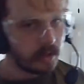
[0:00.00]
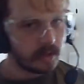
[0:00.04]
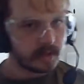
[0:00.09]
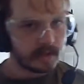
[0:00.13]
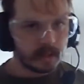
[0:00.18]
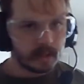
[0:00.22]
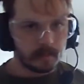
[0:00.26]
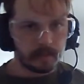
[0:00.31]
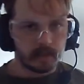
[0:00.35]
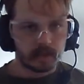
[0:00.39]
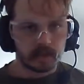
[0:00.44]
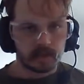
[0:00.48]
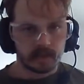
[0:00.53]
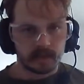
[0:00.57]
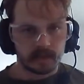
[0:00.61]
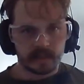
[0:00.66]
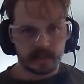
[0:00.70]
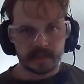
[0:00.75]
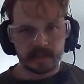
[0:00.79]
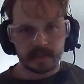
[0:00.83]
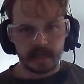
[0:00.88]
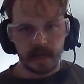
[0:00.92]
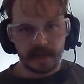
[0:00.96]
going to see a bunch of these
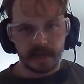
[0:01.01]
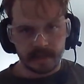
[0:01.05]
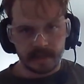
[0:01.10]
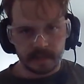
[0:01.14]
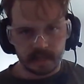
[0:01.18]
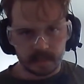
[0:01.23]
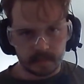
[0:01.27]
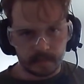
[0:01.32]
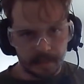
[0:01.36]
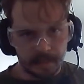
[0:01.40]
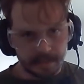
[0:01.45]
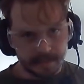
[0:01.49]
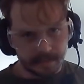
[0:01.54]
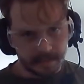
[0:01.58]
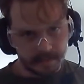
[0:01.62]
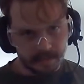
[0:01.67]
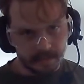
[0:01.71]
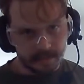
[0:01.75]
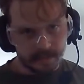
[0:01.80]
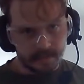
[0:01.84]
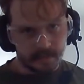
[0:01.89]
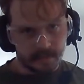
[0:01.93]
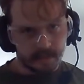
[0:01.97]
sinus
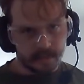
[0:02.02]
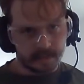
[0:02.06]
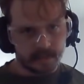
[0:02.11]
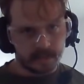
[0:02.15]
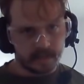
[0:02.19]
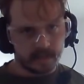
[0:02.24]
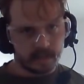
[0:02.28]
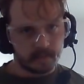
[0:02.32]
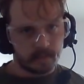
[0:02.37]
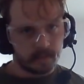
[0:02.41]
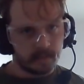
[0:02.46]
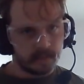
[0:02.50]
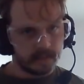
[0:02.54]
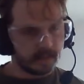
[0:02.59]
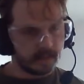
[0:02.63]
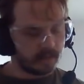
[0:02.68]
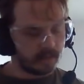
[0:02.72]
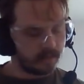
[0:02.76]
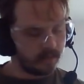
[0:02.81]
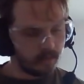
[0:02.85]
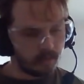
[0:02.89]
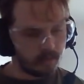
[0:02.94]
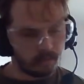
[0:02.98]
spaces. This is places
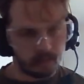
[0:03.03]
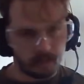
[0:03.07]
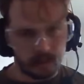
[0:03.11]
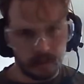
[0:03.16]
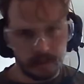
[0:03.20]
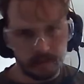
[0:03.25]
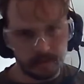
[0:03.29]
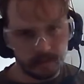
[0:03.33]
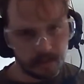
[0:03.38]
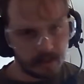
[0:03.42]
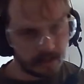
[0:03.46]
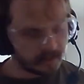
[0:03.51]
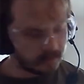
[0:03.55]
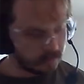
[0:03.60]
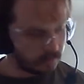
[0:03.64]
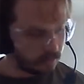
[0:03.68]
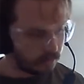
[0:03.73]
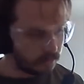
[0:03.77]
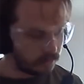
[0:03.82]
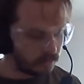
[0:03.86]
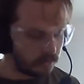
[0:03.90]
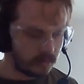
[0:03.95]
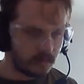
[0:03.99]
for blood
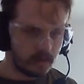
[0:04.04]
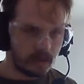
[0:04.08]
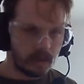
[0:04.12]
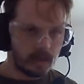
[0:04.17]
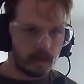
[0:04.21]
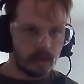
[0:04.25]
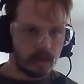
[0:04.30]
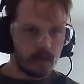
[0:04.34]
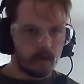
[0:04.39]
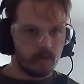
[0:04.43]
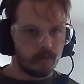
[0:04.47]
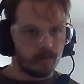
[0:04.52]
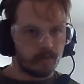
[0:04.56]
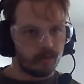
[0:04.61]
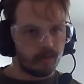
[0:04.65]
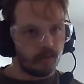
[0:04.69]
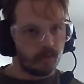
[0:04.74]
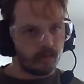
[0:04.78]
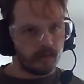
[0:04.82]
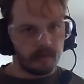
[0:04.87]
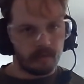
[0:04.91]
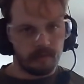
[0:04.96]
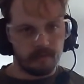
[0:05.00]
vessels,
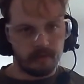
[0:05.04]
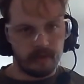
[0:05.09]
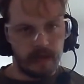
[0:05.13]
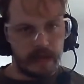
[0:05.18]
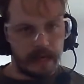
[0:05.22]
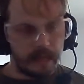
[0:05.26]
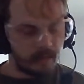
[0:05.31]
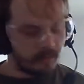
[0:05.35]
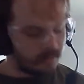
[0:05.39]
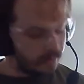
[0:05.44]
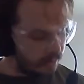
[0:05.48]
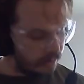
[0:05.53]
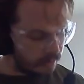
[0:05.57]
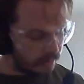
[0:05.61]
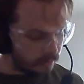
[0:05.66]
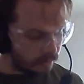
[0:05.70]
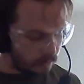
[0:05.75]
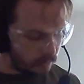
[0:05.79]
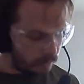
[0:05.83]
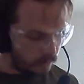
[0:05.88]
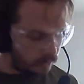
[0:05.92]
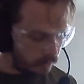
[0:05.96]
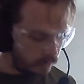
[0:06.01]
for lymphatic
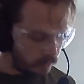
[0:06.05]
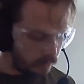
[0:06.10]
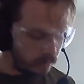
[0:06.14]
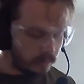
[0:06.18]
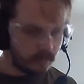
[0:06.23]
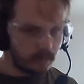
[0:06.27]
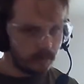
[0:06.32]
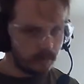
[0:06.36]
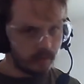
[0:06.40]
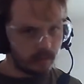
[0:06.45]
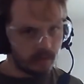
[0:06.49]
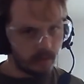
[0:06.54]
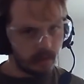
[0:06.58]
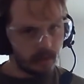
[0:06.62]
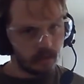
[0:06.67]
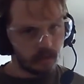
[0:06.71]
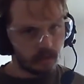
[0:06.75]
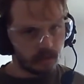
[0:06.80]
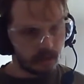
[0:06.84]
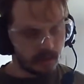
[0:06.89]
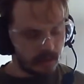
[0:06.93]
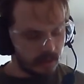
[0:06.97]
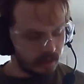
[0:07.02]
vessels. It's
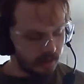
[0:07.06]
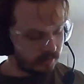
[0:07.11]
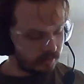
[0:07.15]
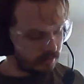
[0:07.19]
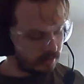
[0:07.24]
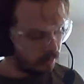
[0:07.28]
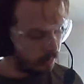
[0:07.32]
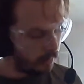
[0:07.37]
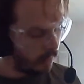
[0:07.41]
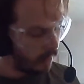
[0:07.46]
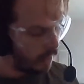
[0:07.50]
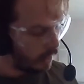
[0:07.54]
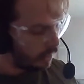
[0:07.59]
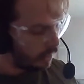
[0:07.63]
just kind of some